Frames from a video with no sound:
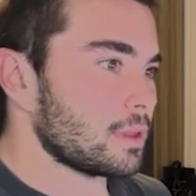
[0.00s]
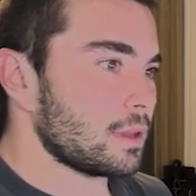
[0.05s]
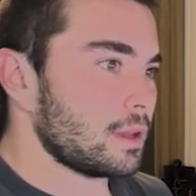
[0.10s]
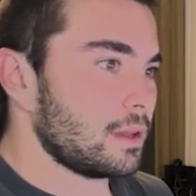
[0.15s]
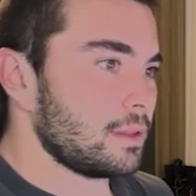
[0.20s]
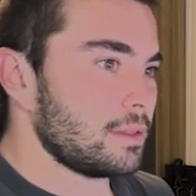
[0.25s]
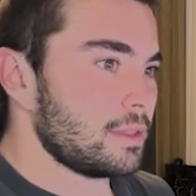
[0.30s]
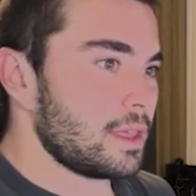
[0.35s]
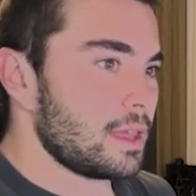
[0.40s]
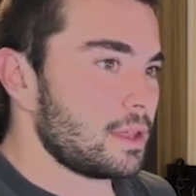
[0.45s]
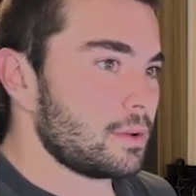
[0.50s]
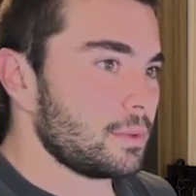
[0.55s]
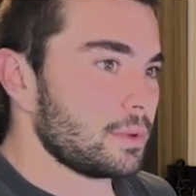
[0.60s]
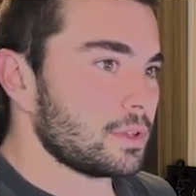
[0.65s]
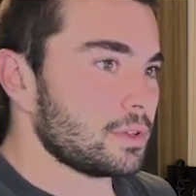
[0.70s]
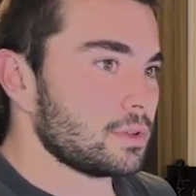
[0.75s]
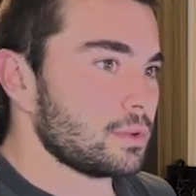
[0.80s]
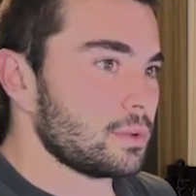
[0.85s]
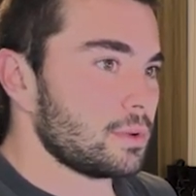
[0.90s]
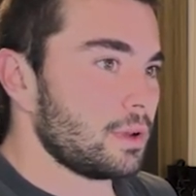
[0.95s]
and then we can
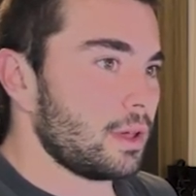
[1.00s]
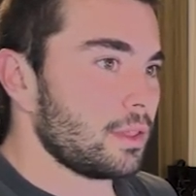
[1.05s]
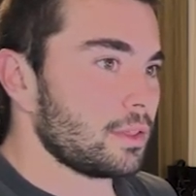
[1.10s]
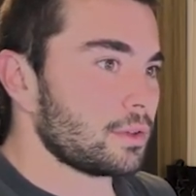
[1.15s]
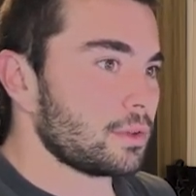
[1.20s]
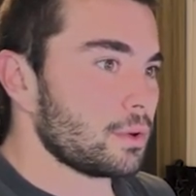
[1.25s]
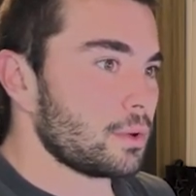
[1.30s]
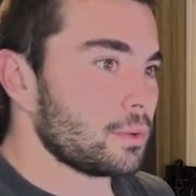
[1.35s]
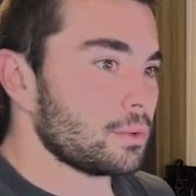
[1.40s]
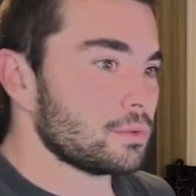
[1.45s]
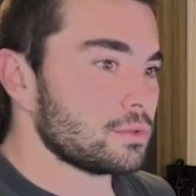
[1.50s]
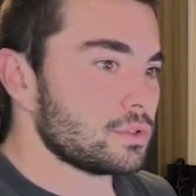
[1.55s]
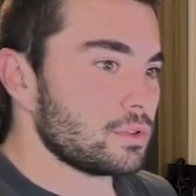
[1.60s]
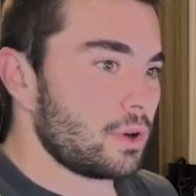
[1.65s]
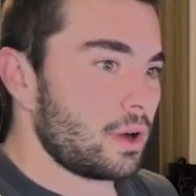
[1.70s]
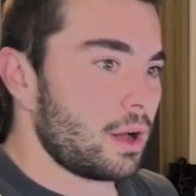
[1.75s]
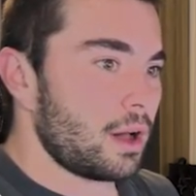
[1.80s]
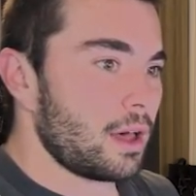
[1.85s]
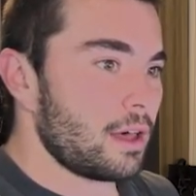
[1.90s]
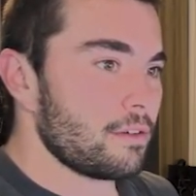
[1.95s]
do another Google
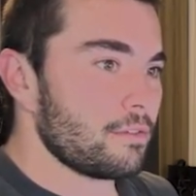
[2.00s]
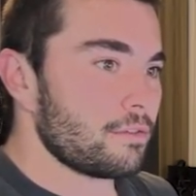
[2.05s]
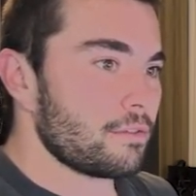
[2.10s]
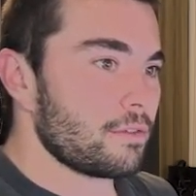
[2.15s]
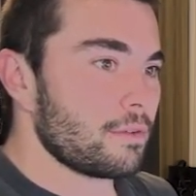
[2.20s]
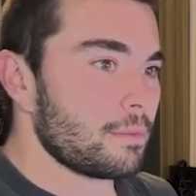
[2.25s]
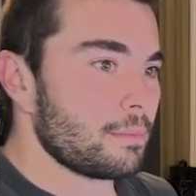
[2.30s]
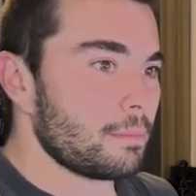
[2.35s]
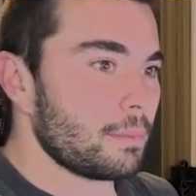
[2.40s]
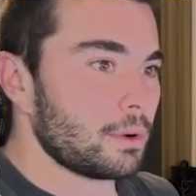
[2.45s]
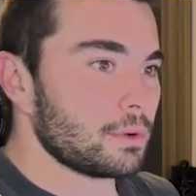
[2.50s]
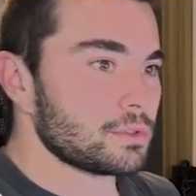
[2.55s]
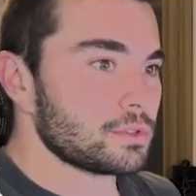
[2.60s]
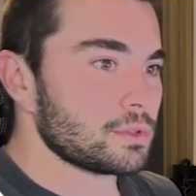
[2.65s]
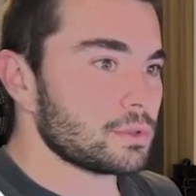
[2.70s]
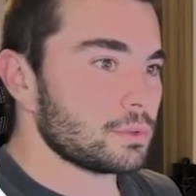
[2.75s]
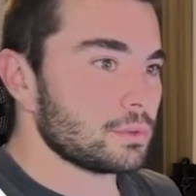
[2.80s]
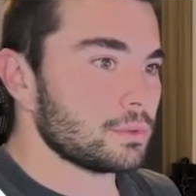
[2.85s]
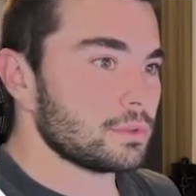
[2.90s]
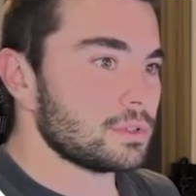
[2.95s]
Drive
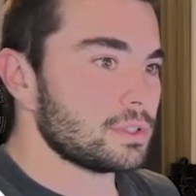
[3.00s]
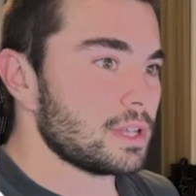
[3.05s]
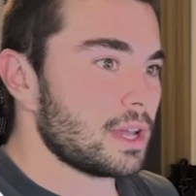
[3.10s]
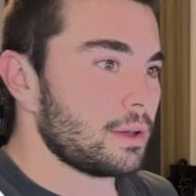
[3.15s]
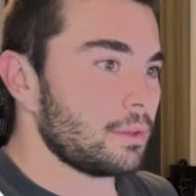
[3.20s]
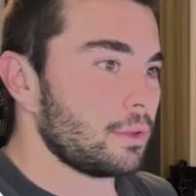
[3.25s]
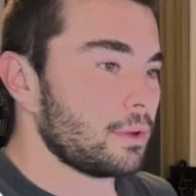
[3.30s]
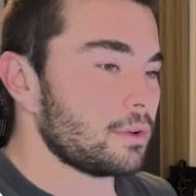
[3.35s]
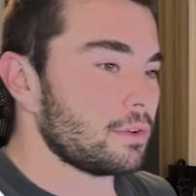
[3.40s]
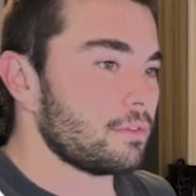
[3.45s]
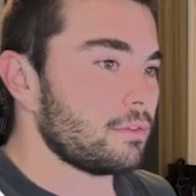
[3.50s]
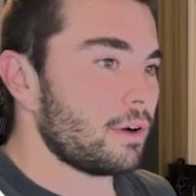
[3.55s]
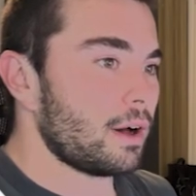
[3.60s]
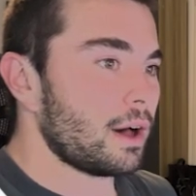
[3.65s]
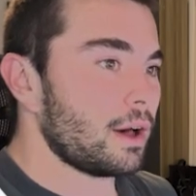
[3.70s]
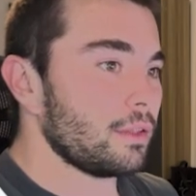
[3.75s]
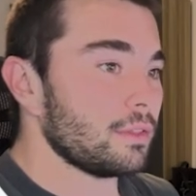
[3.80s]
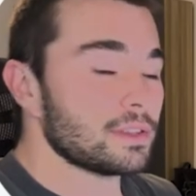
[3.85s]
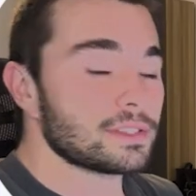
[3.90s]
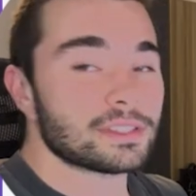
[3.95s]
module, download a
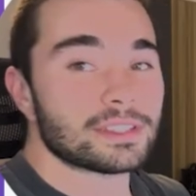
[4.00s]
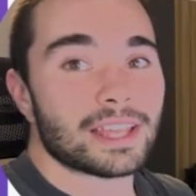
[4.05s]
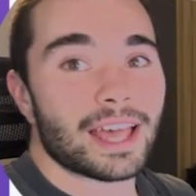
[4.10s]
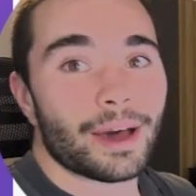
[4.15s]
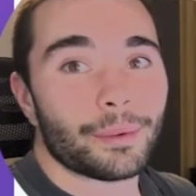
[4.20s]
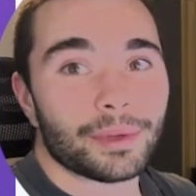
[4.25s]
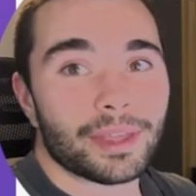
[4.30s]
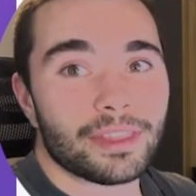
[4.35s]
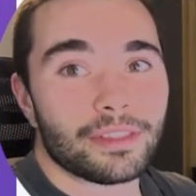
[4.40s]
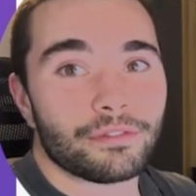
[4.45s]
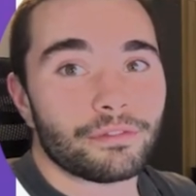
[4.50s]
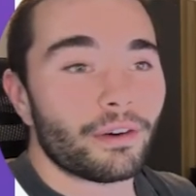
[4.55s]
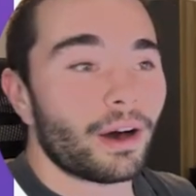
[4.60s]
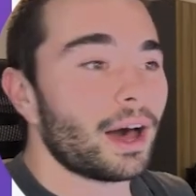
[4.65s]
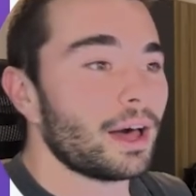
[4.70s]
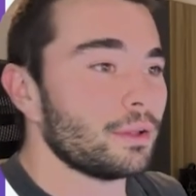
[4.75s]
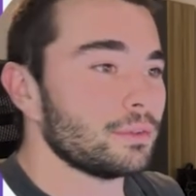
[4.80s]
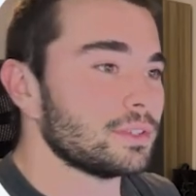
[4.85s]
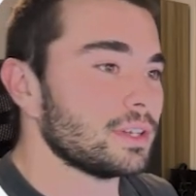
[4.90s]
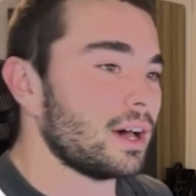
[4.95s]
file. This is how we get the
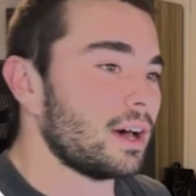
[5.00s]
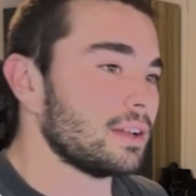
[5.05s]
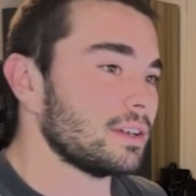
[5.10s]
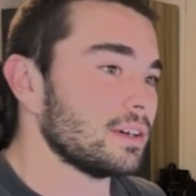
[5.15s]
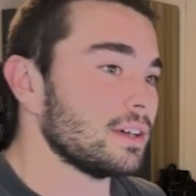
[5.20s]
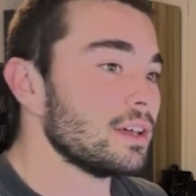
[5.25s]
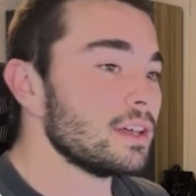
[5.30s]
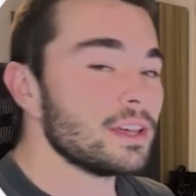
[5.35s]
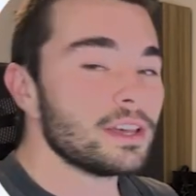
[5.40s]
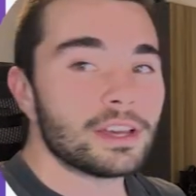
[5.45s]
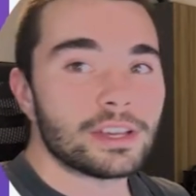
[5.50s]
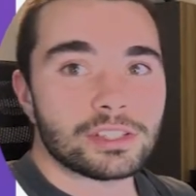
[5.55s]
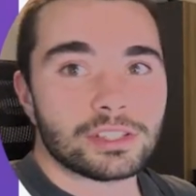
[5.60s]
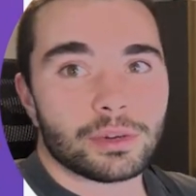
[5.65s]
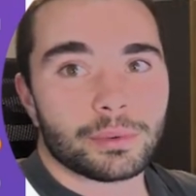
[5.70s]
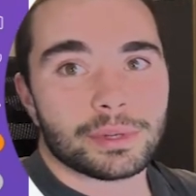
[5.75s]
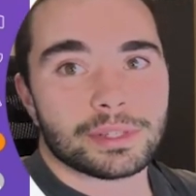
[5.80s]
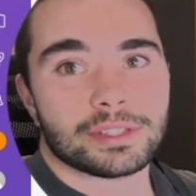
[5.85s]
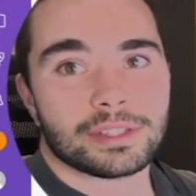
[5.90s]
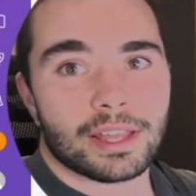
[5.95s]
file data. So
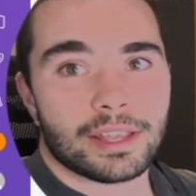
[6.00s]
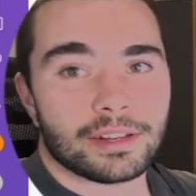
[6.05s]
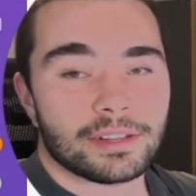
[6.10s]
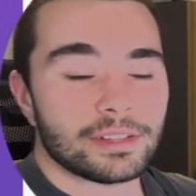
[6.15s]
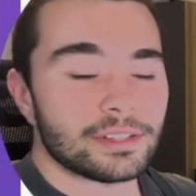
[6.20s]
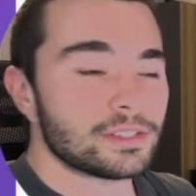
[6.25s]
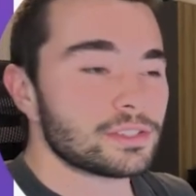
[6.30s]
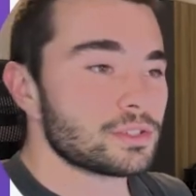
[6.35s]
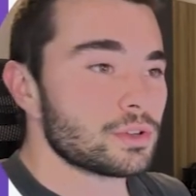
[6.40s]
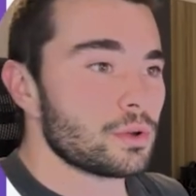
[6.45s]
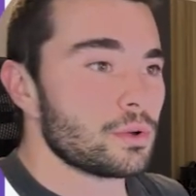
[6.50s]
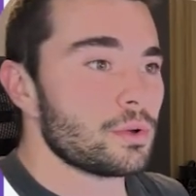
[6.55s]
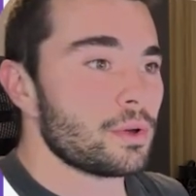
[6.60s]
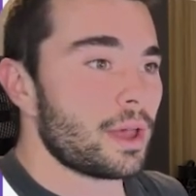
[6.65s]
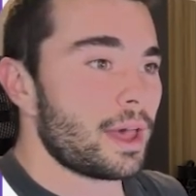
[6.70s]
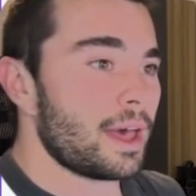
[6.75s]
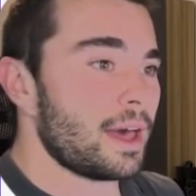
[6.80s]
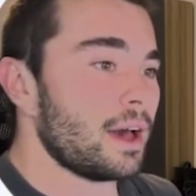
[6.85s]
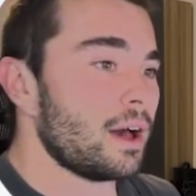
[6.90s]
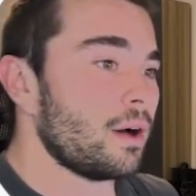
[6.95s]
we send it to
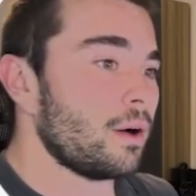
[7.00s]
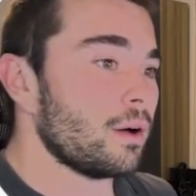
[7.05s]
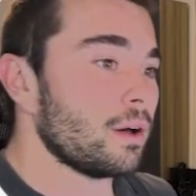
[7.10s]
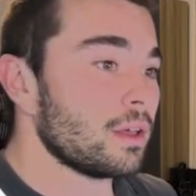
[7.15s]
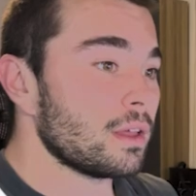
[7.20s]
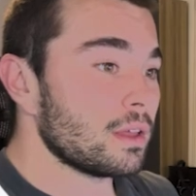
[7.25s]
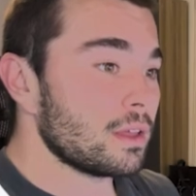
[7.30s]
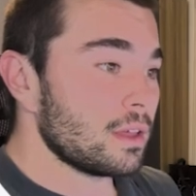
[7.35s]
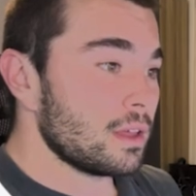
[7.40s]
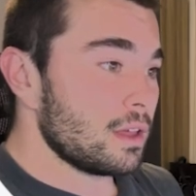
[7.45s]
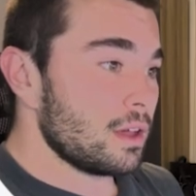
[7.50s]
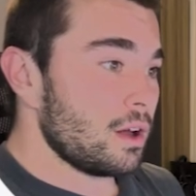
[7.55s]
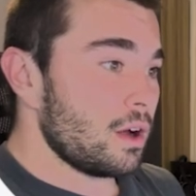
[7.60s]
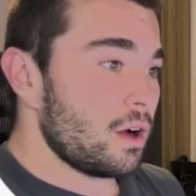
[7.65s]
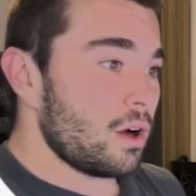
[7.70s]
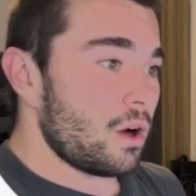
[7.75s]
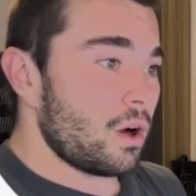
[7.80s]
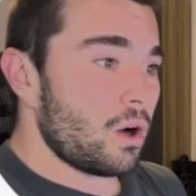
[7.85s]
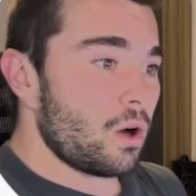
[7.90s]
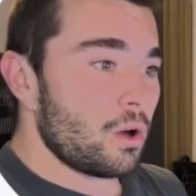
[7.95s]
our
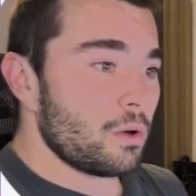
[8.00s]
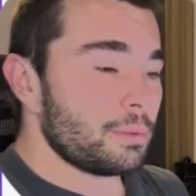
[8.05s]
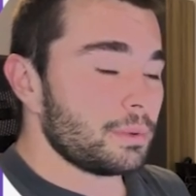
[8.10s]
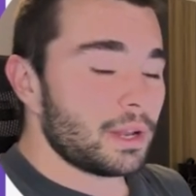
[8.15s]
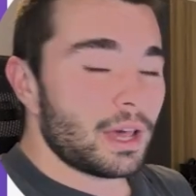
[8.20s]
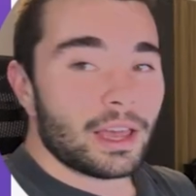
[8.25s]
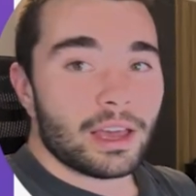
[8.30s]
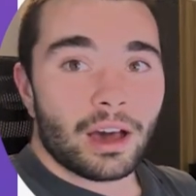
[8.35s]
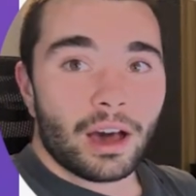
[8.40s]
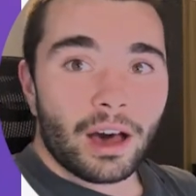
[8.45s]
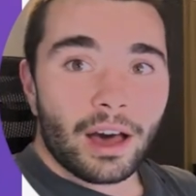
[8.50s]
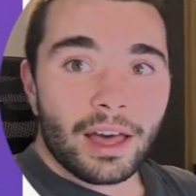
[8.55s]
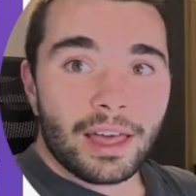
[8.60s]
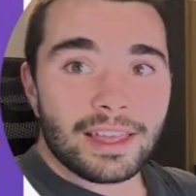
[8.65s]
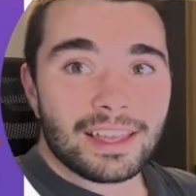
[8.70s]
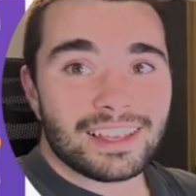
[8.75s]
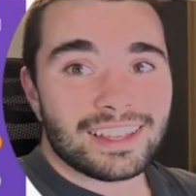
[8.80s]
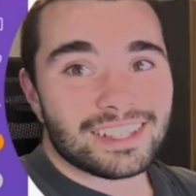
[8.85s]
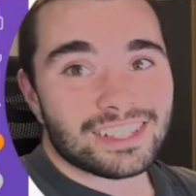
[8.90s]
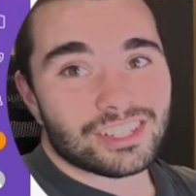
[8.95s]
OpenAI
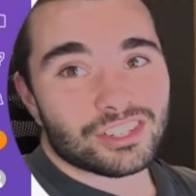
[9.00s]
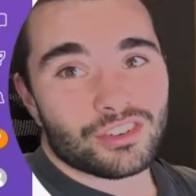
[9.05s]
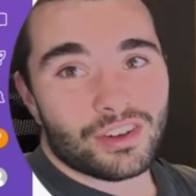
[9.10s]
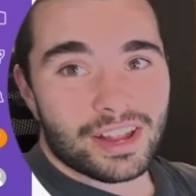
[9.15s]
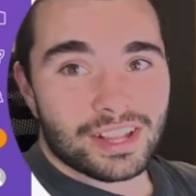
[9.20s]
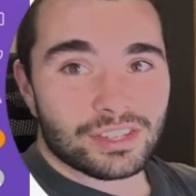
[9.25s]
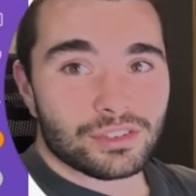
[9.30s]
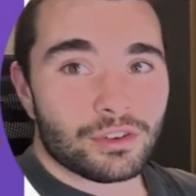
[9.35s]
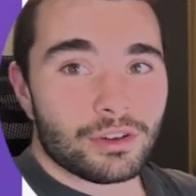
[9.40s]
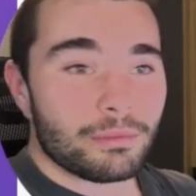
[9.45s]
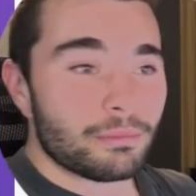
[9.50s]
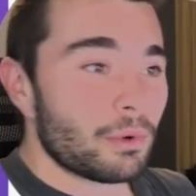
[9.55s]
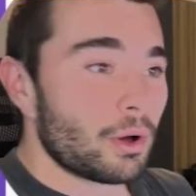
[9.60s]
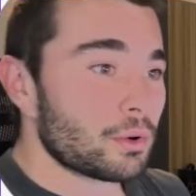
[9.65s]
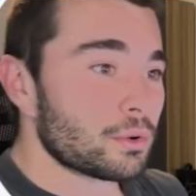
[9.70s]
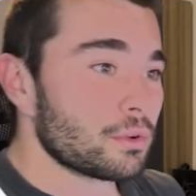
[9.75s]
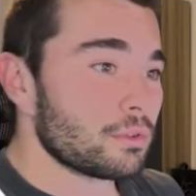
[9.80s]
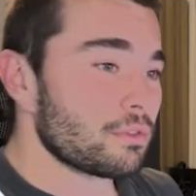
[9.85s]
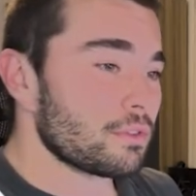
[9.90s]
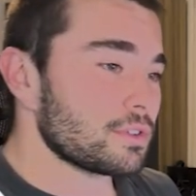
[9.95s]
transcript
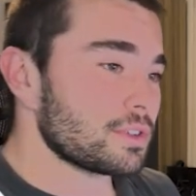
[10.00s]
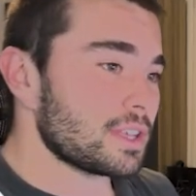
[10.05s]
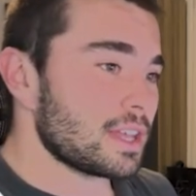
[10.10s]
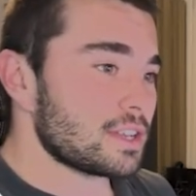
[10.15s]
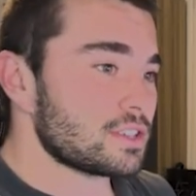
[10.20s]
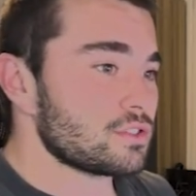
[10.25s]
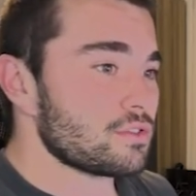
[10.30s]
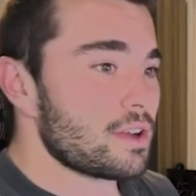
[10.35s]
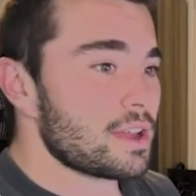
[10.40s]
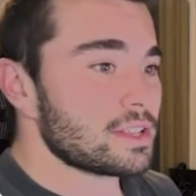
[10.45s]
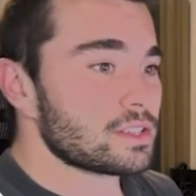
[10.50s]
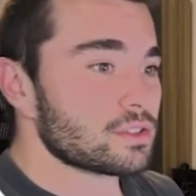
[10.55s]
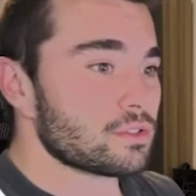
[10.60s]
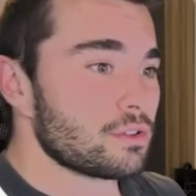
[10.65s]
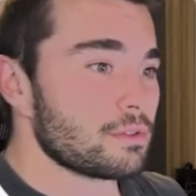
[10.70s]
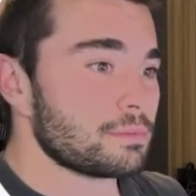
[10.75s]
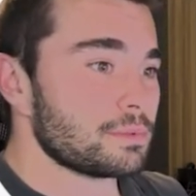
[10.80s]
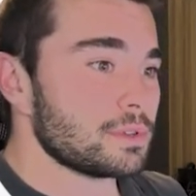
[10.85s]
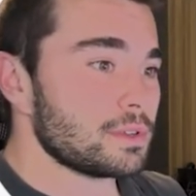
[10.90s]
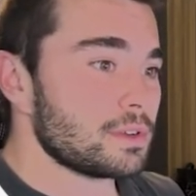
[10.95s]
model for it to get
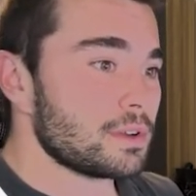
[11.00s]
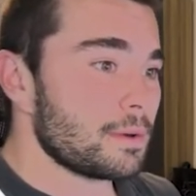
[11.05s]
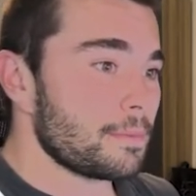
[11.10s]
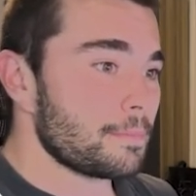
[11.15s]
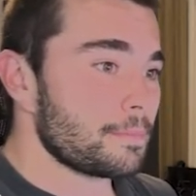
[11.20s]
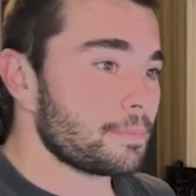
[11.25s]
transcripted.